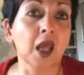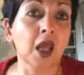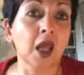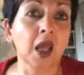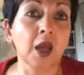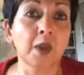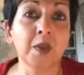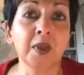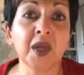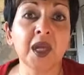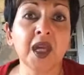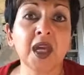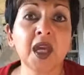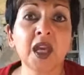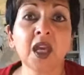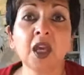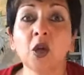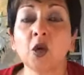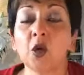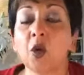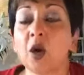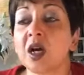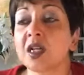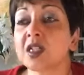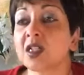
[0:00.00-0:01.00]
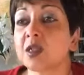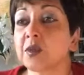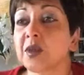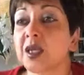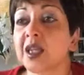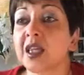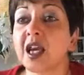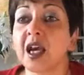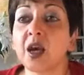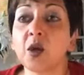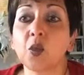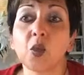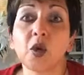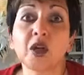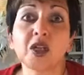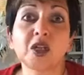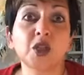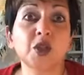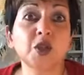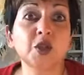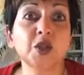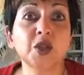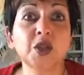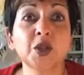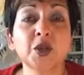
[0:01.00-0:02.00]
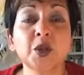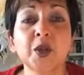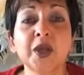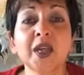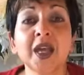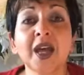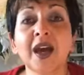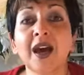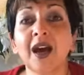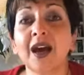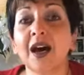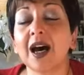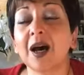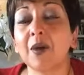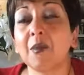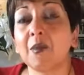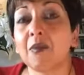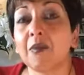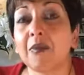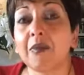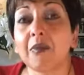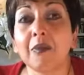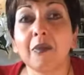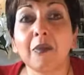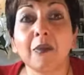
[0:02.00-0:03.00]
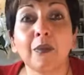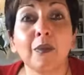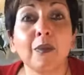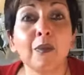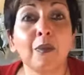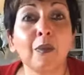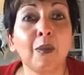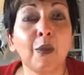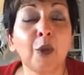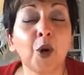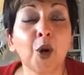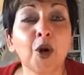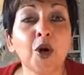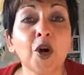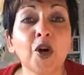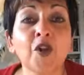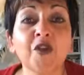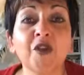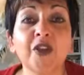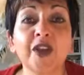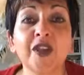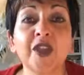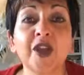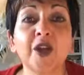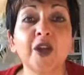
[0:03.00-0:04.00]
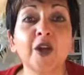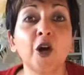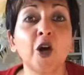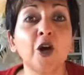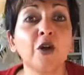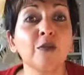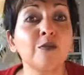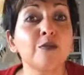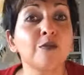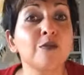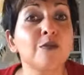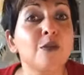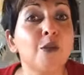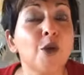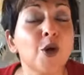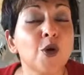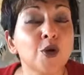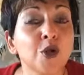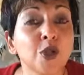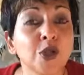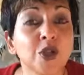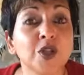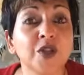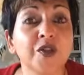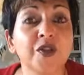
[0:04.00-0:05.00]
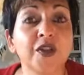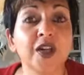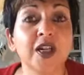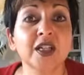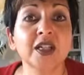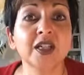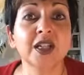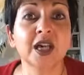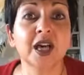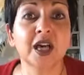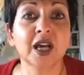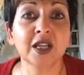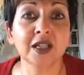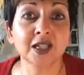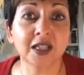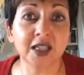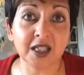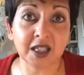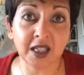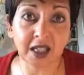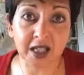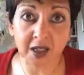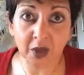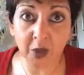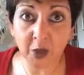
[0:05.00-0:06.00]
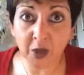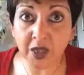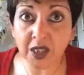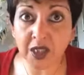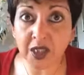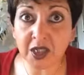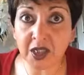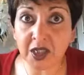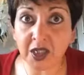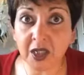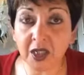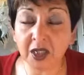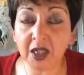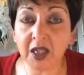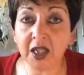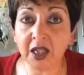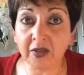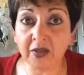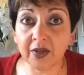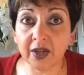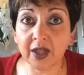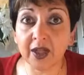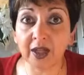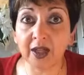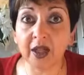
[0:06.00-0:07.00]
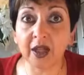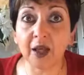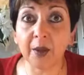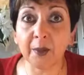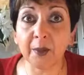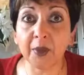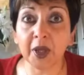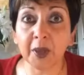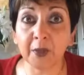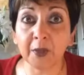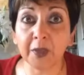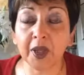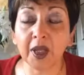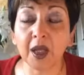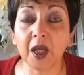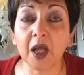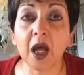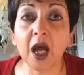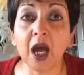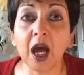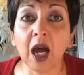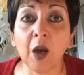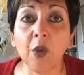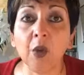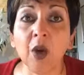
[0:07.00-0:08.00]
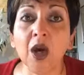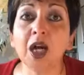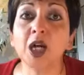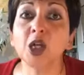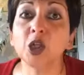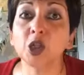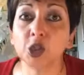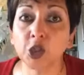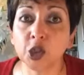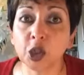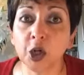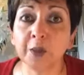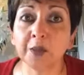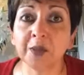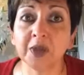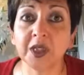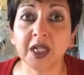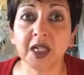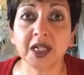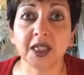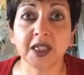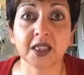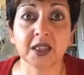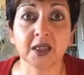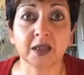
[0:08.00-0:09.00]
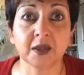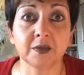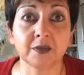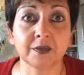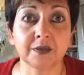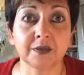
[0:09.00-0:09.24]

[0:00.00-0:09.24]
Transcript: Me, you ask me that, what do you do? Yeah, more often than not, most of us answer that question giving people our job title.